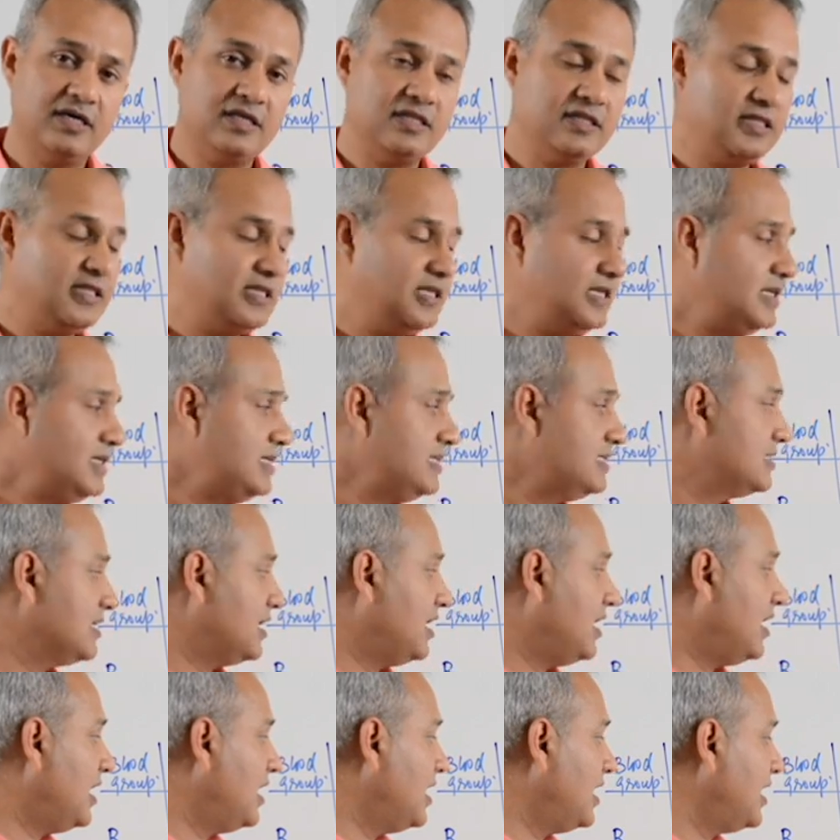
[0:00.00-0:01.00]
These
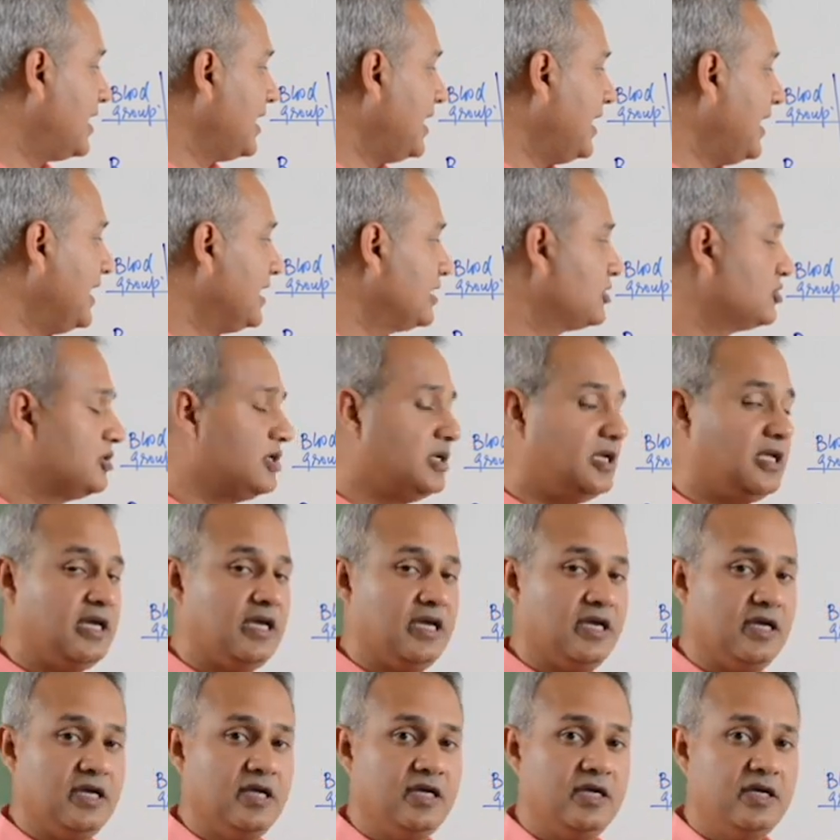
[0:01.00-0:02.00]
are
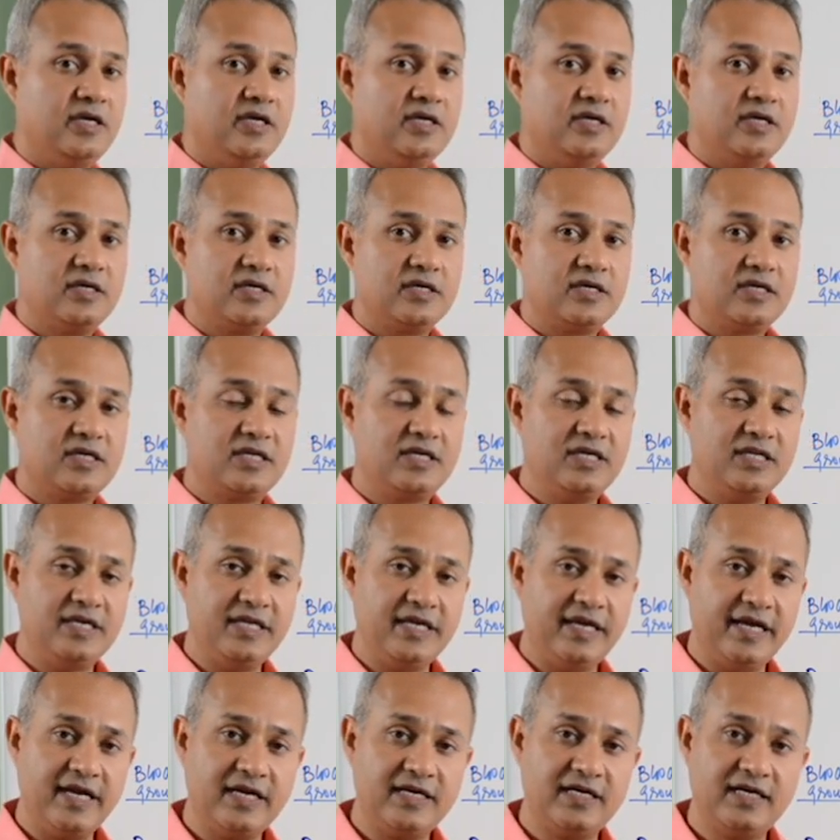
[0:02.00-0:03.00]
actually
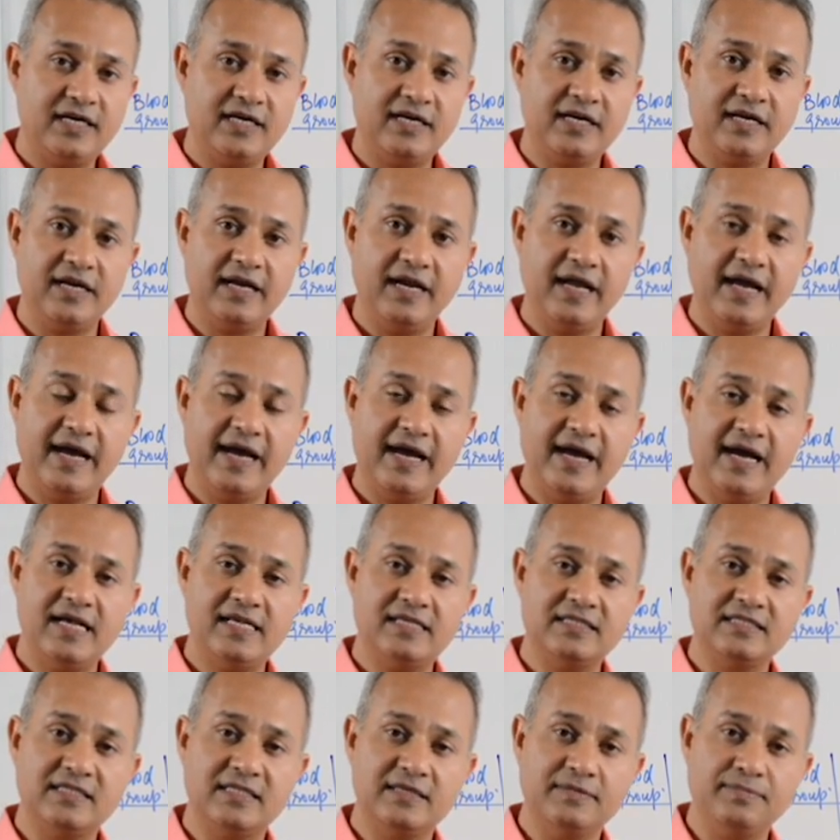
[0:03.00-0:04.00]
created
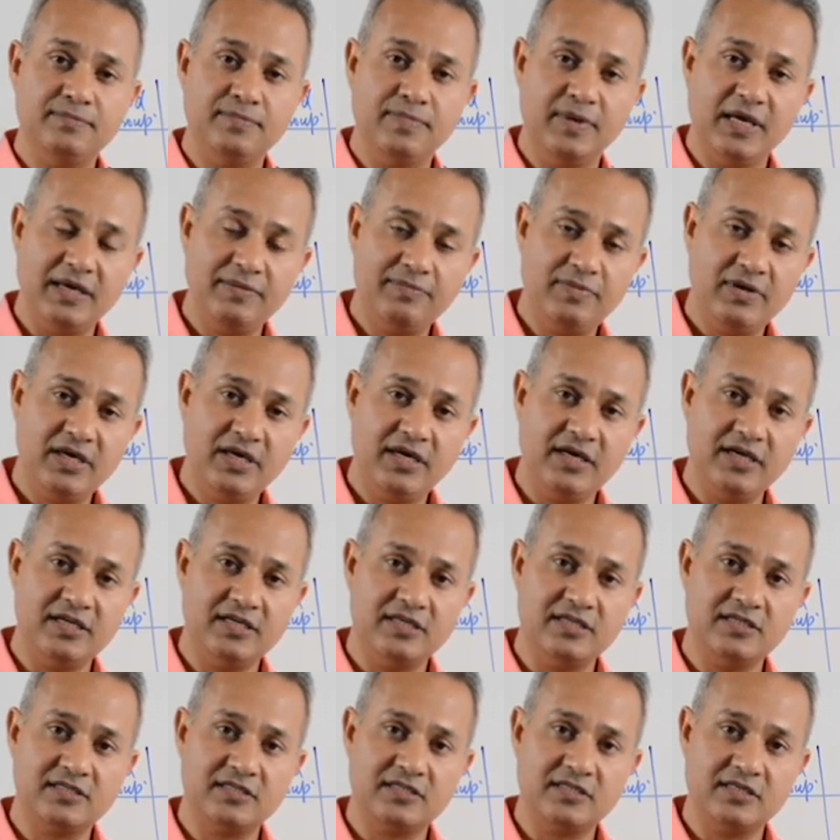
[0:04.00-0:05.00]
as the baby
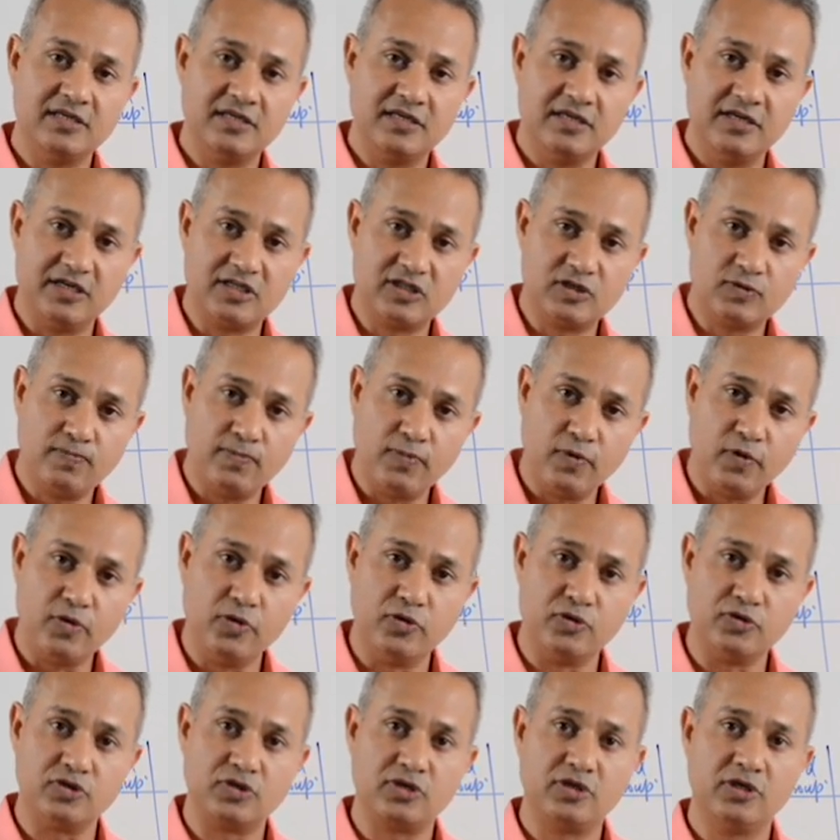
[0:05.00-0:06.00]
is
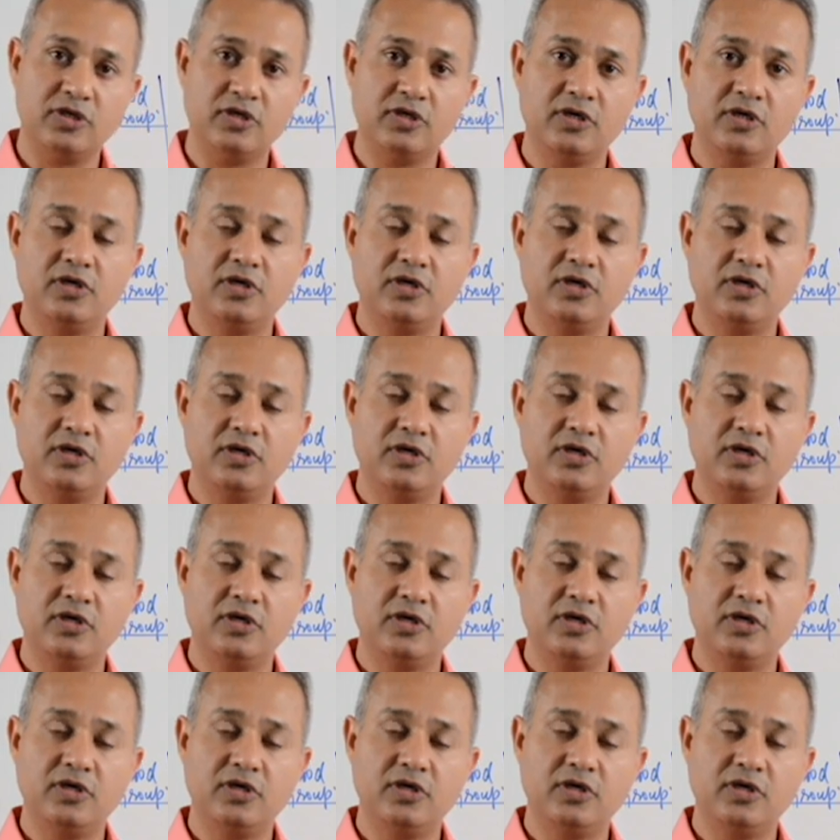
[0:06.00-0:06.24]
exposed